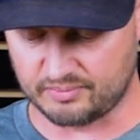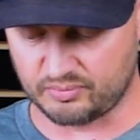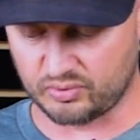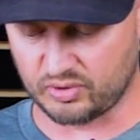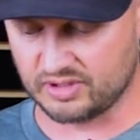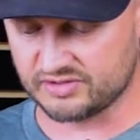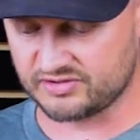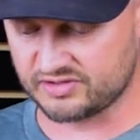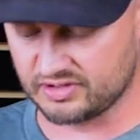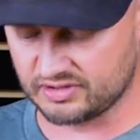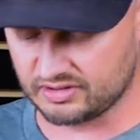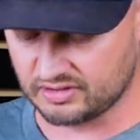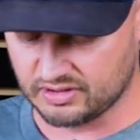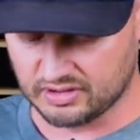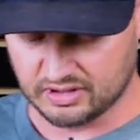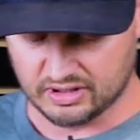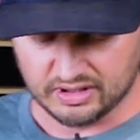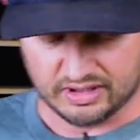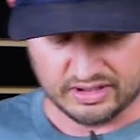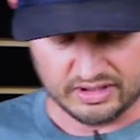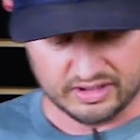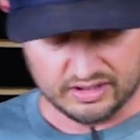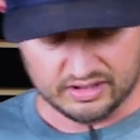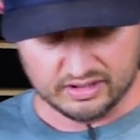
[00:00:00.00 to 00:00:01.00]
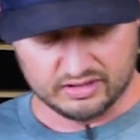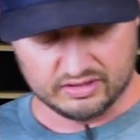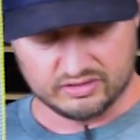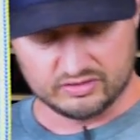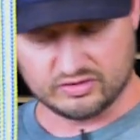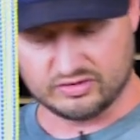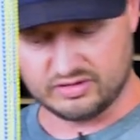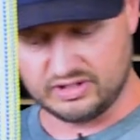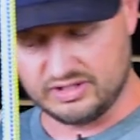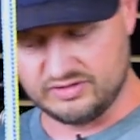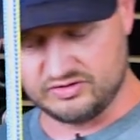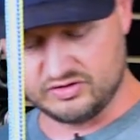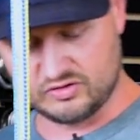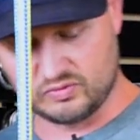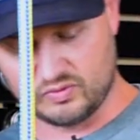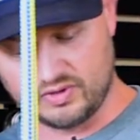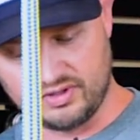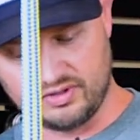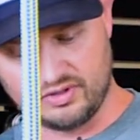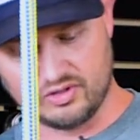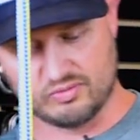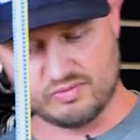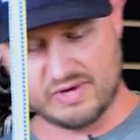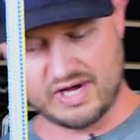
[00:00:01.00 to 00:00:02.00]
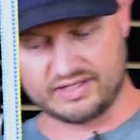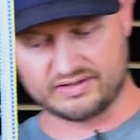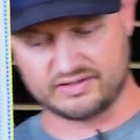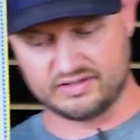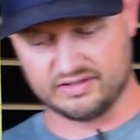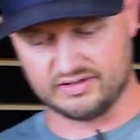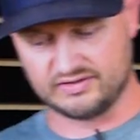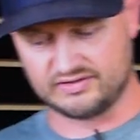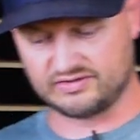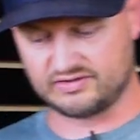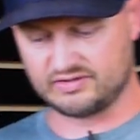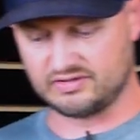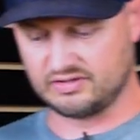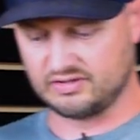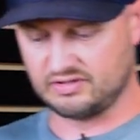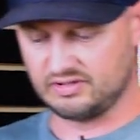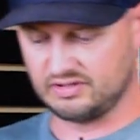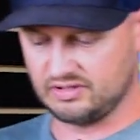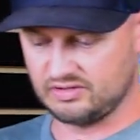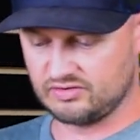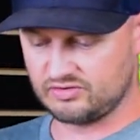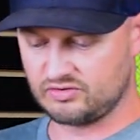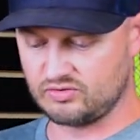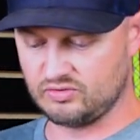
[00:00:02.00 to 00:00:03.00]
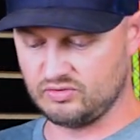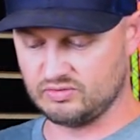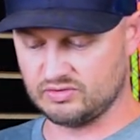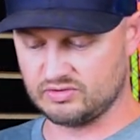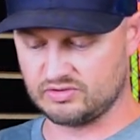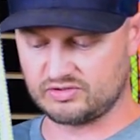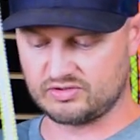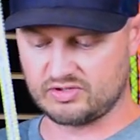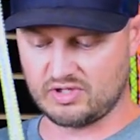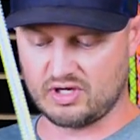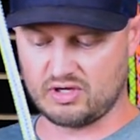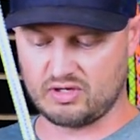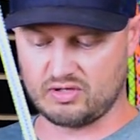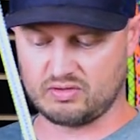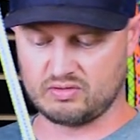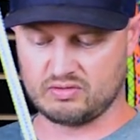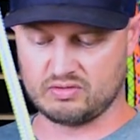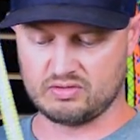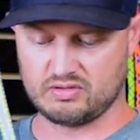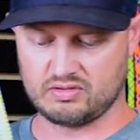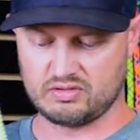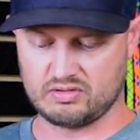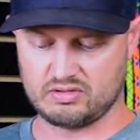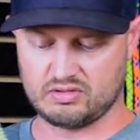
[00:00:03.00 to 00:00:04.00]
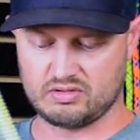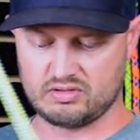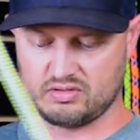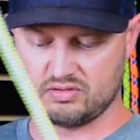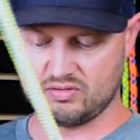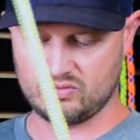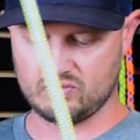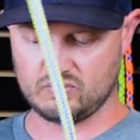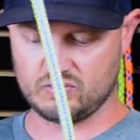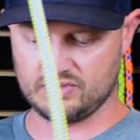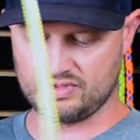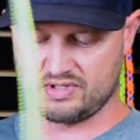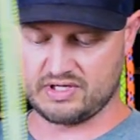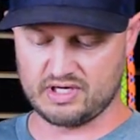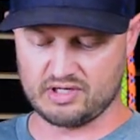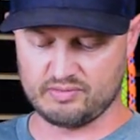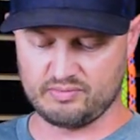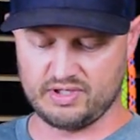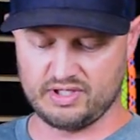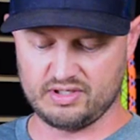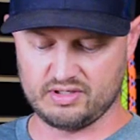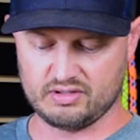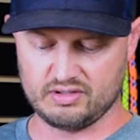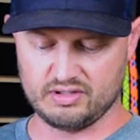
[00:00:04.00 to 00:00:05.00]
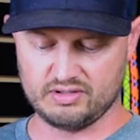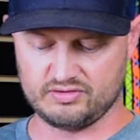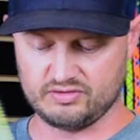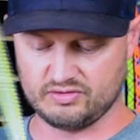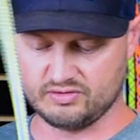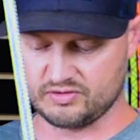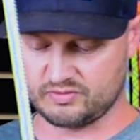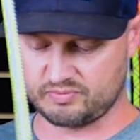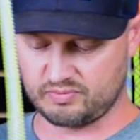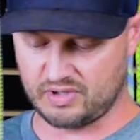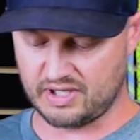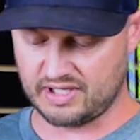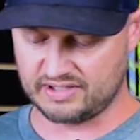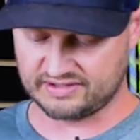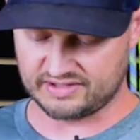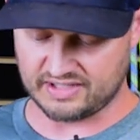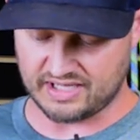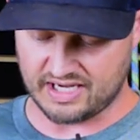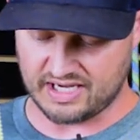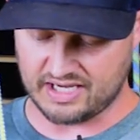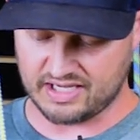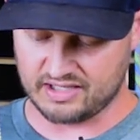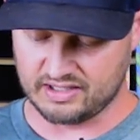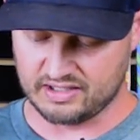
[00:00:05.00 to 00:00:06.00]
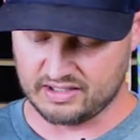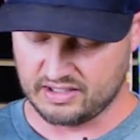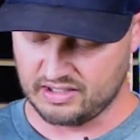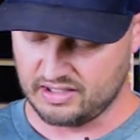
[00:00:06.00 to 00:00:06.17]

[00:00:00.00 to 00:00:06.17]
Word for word: a prusik. So the easiest way to go about this is to install one carabiner into the spliced eye.